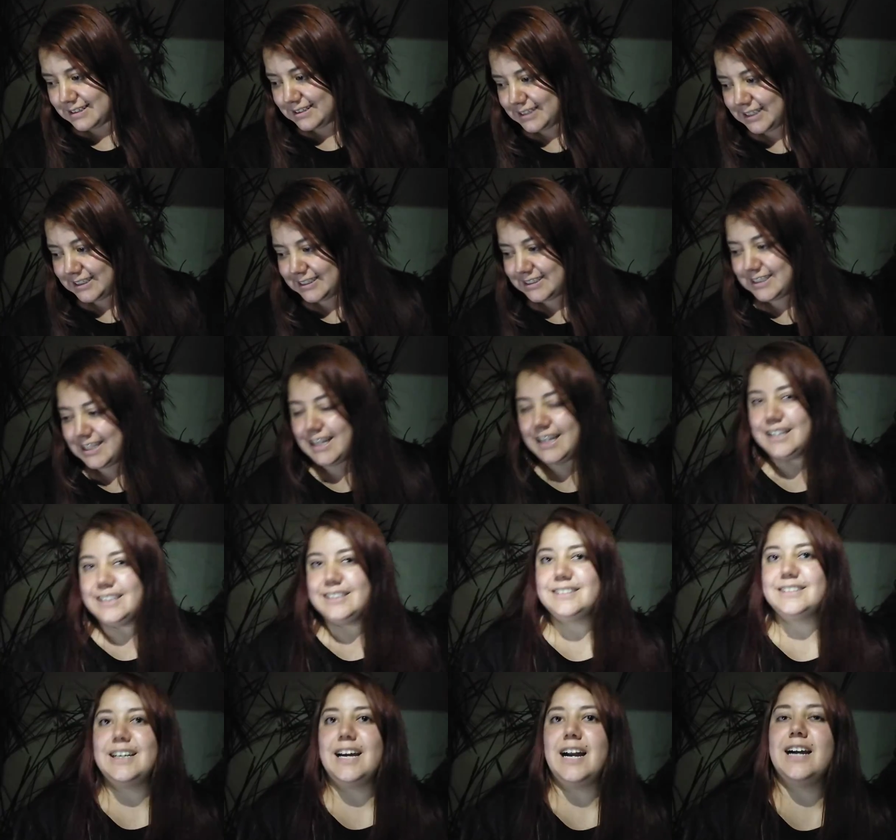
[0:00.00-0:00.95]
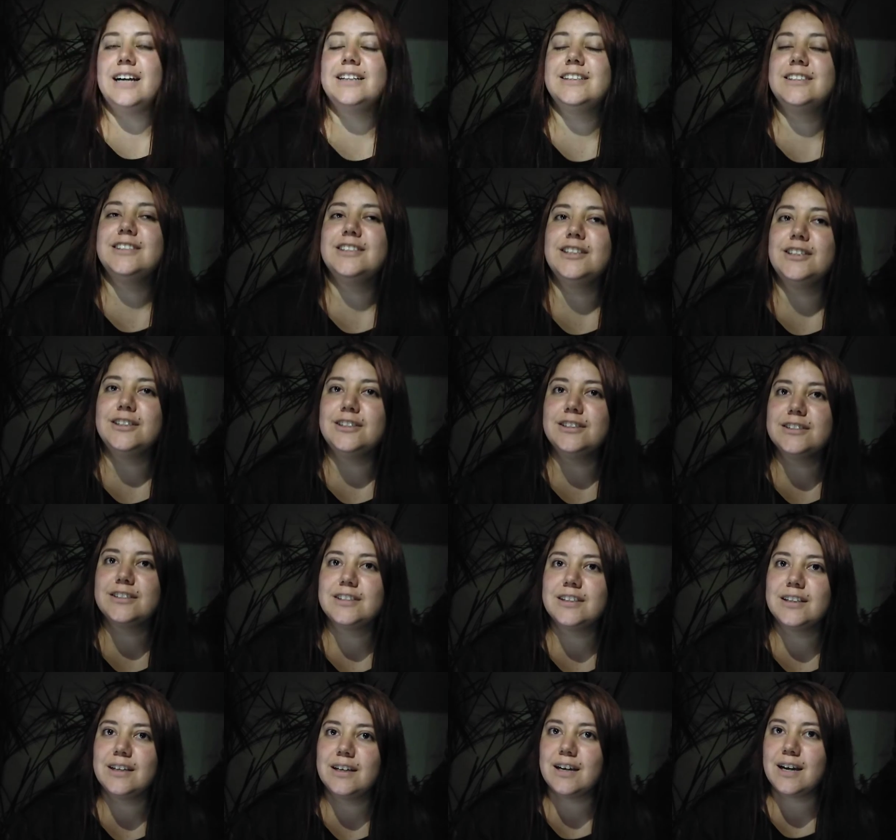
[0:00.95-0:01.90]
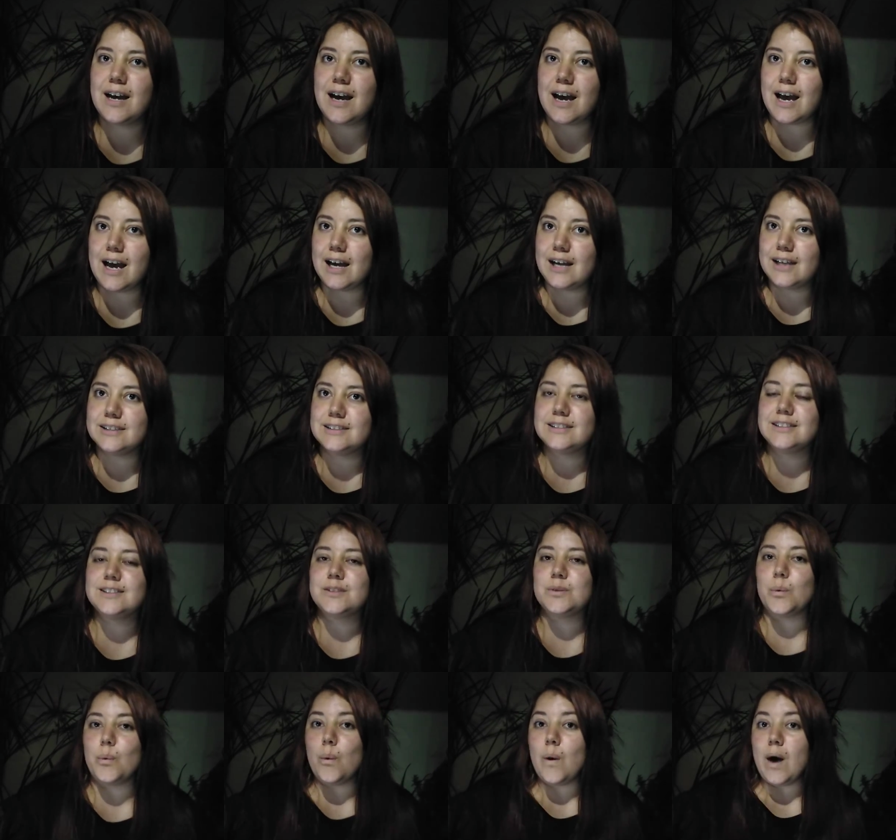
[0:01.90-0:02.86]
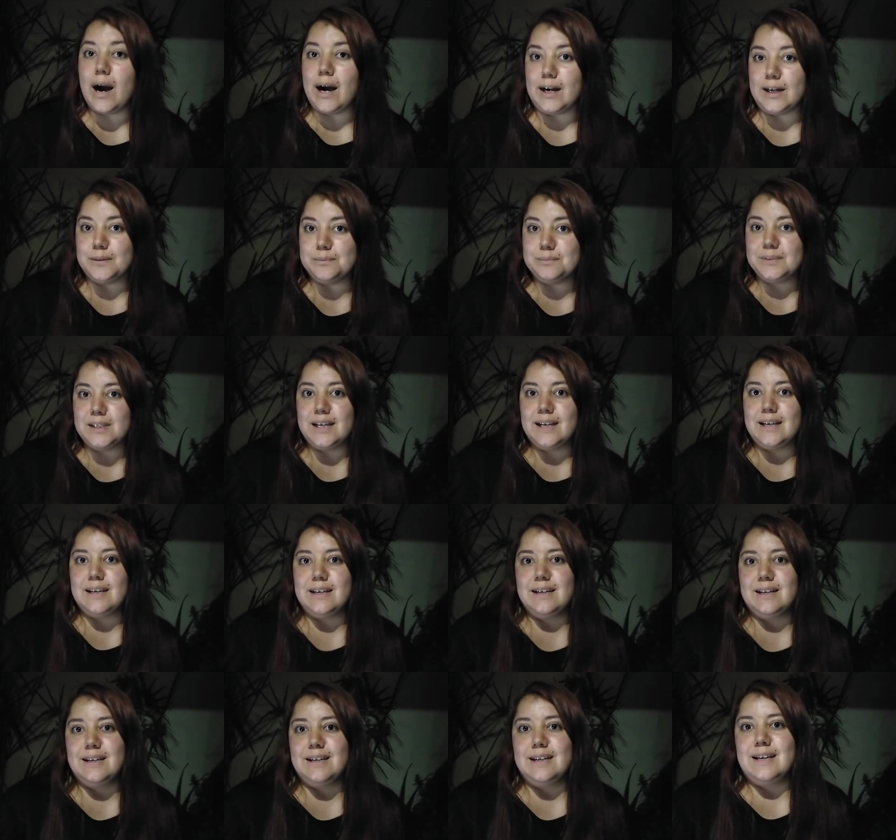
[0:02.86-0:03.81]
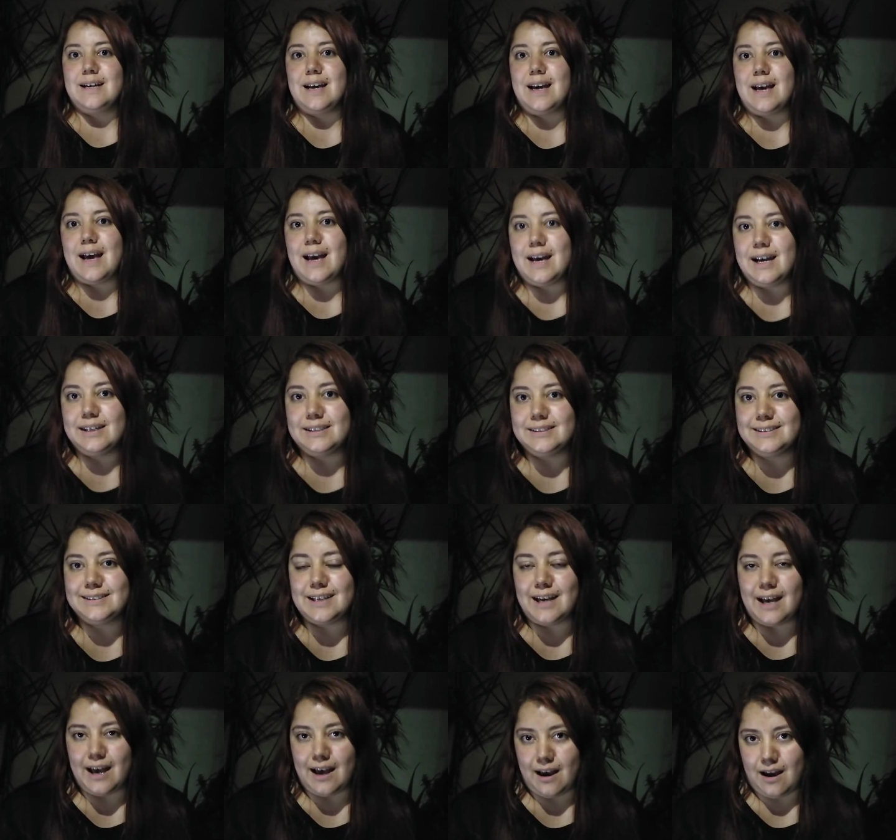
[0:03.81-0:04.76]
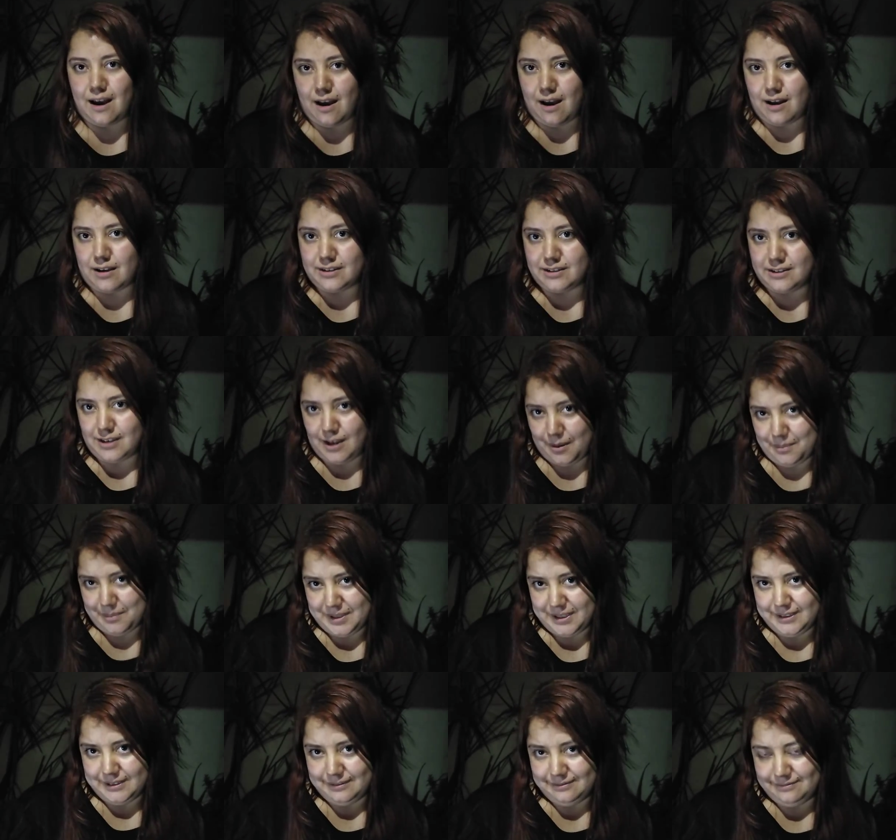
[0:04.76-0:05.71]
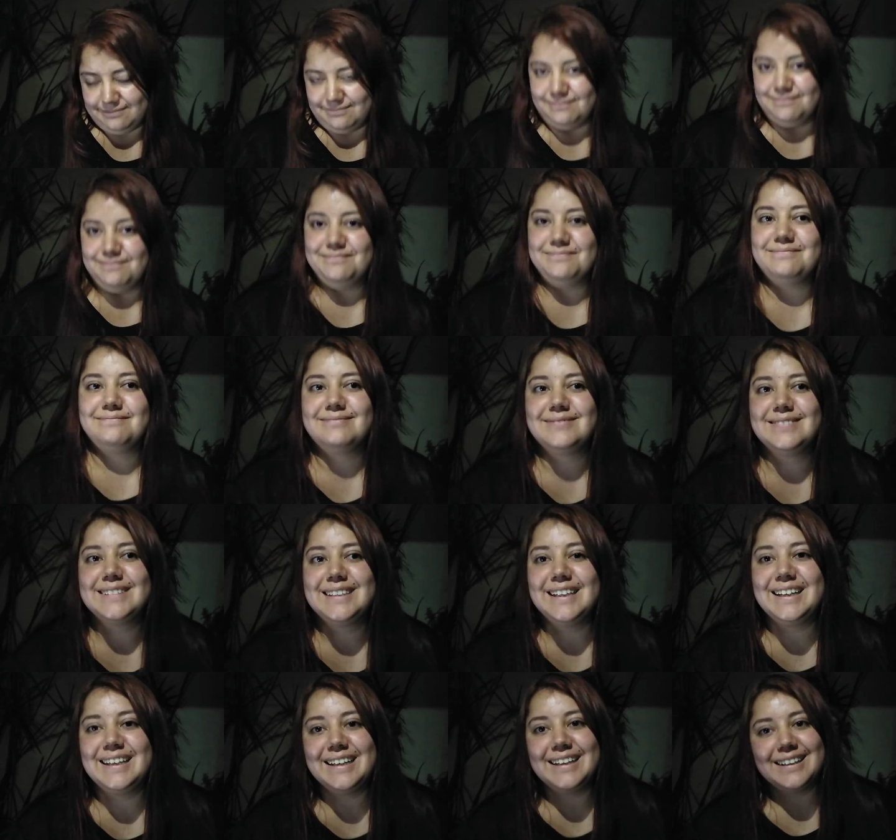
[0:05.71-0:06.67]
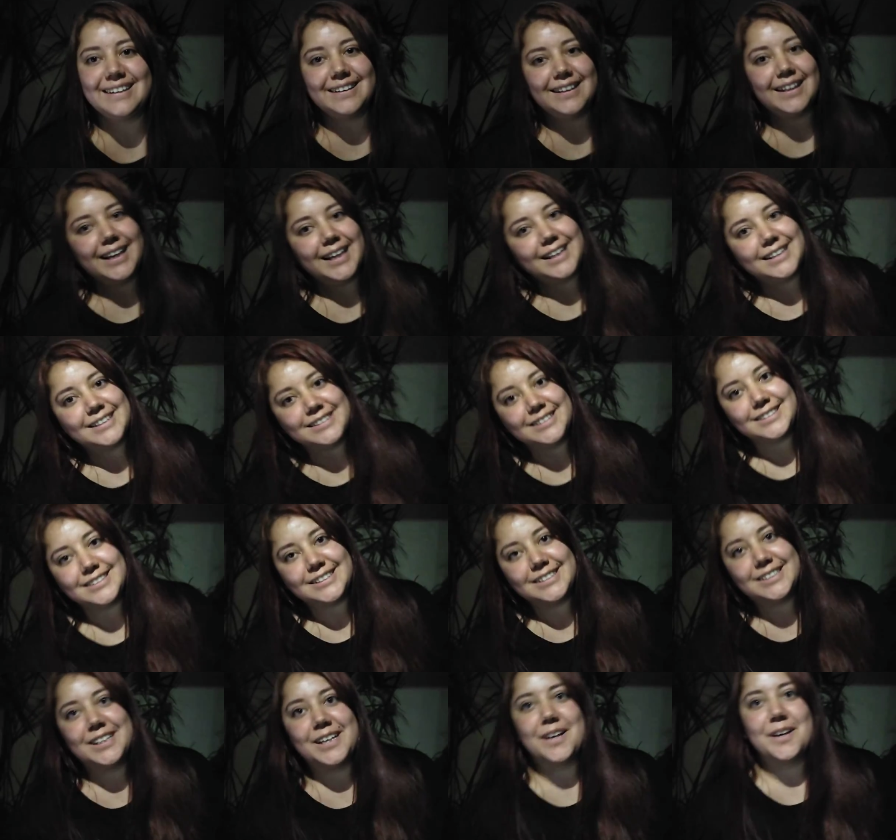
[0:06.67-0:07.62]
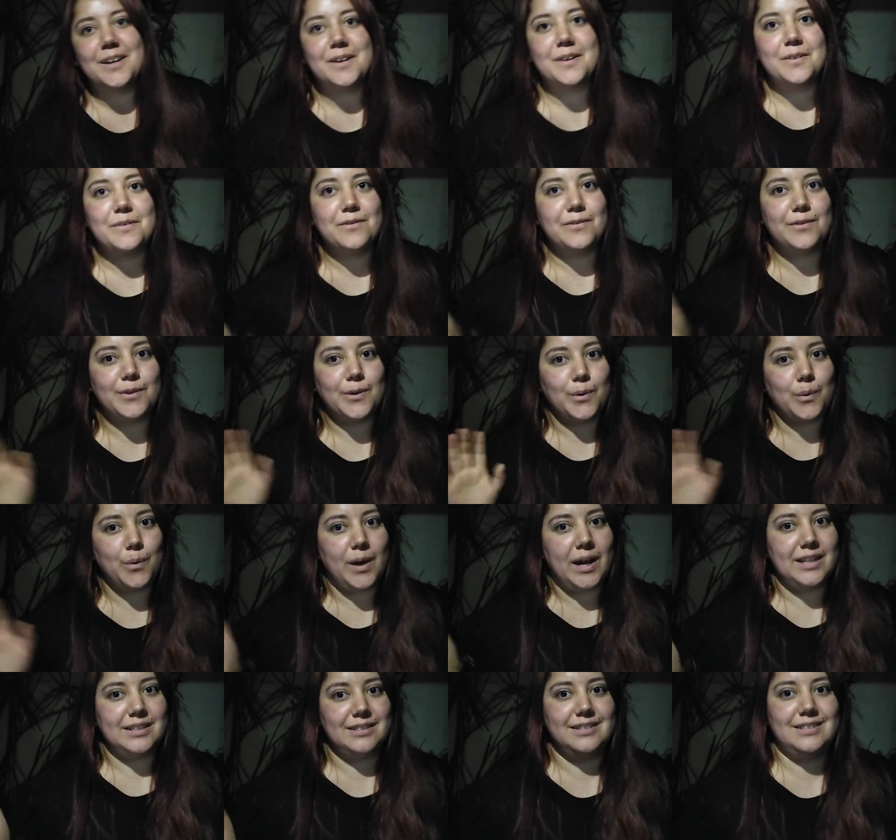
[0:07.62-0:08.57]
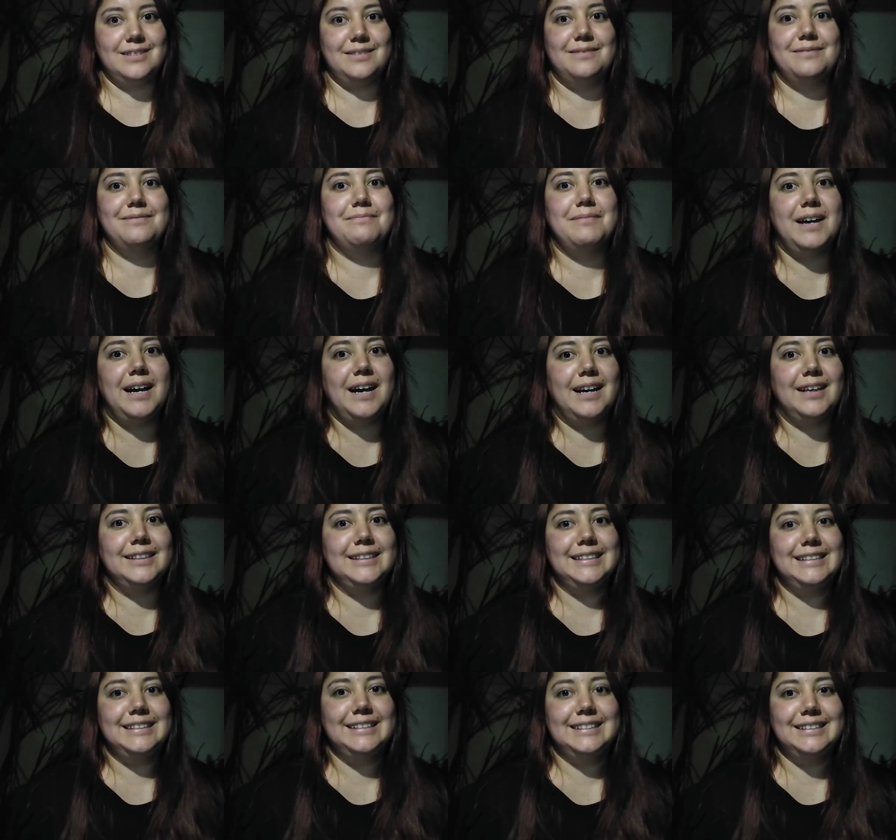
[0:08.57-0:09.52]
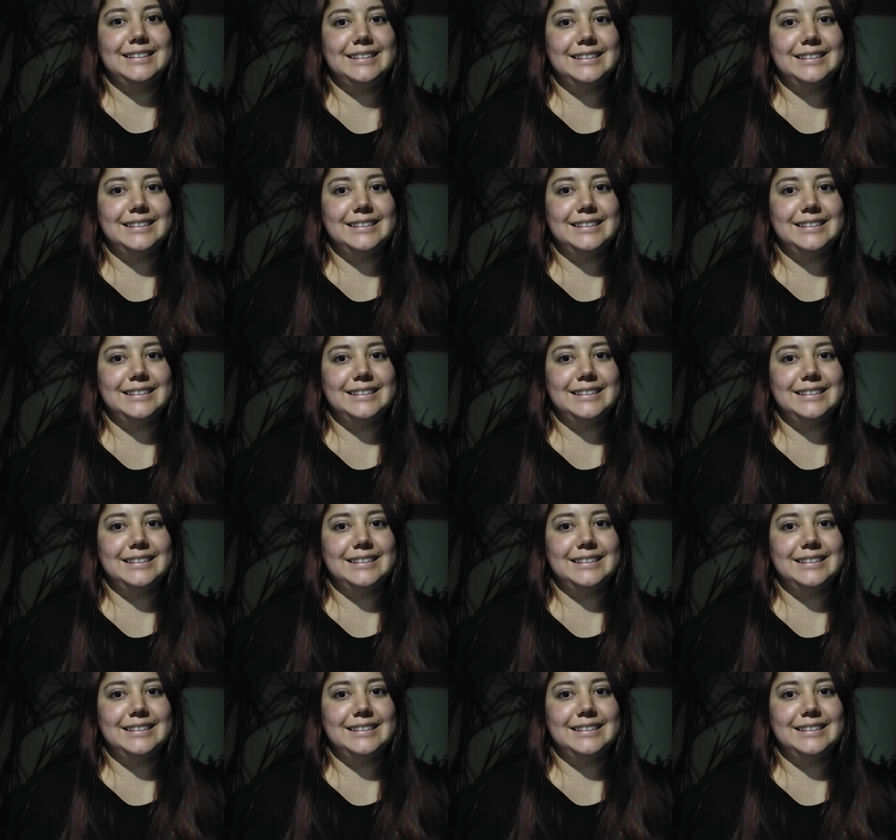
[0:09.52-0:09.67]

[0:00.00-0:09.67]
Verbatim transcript: The days are not as warm as a summer. Thanks for watch. Bye.